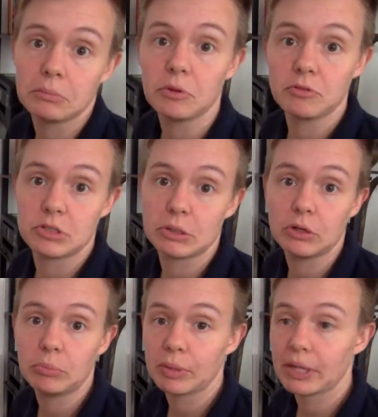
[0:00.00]
You move to a
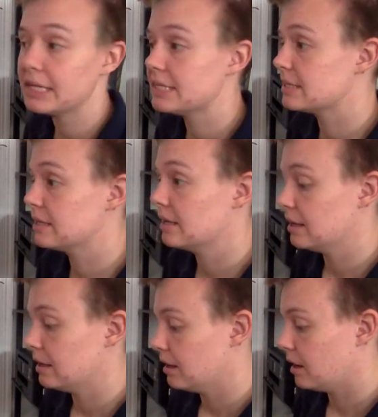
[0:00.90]
new place,
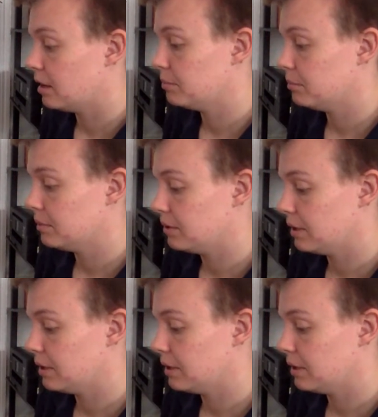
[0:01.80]
and